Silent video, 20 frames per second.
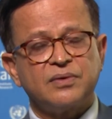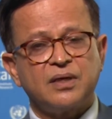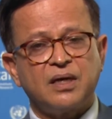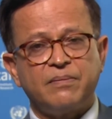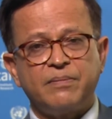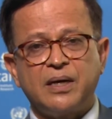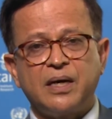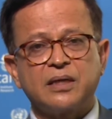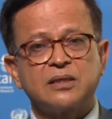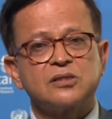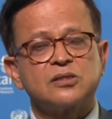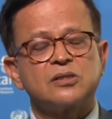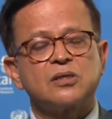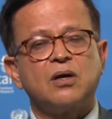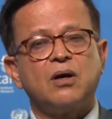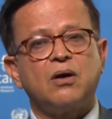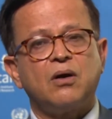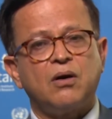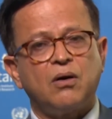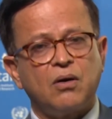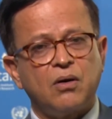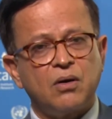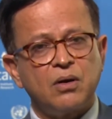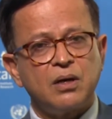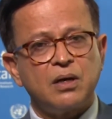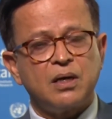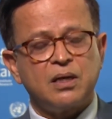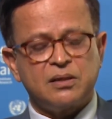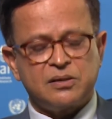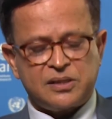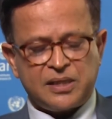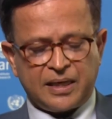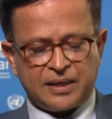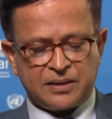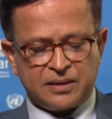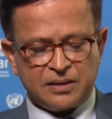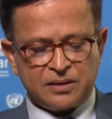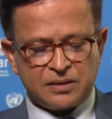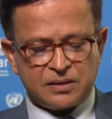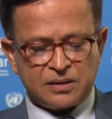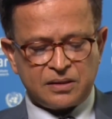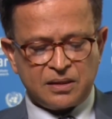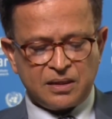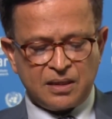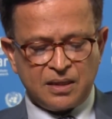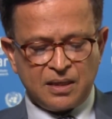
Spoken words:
amongst all sectors.